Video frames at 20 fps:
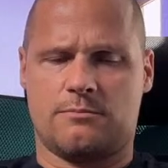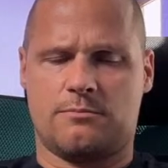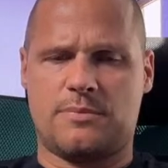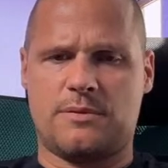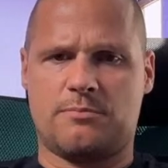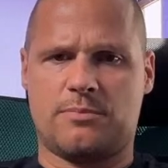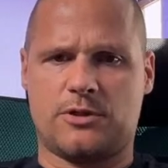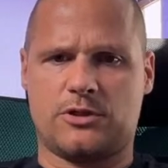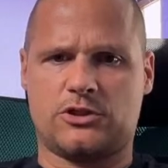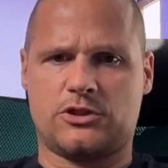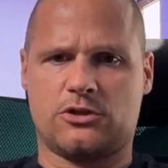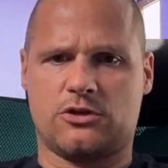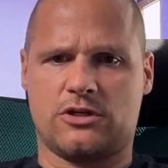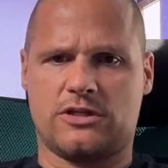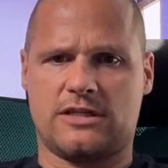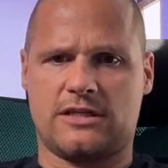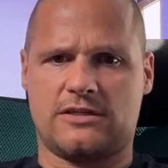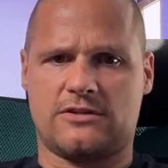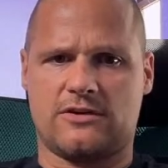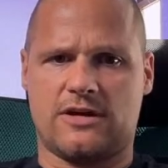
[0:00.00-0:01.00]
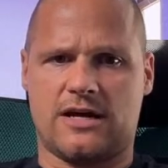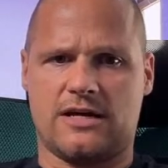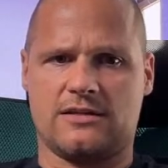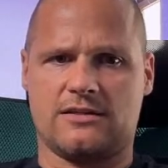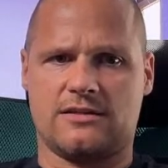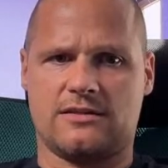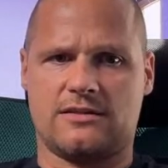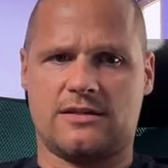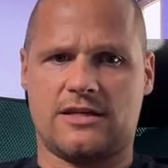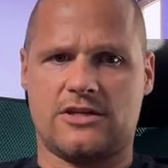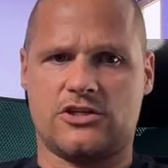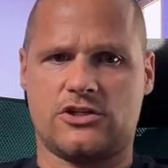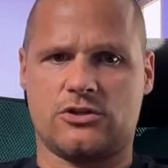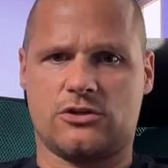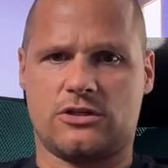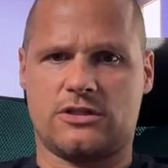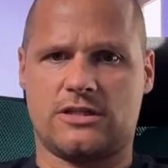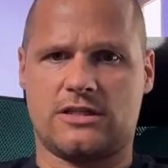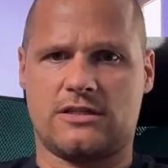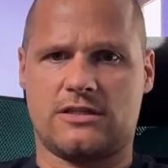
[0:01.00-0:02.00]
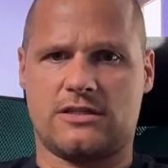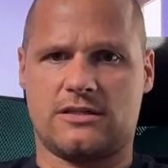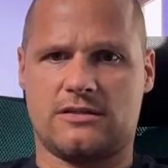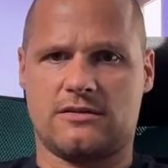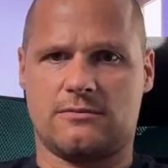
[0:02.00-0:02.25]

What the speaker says: People shorted, right? They shorted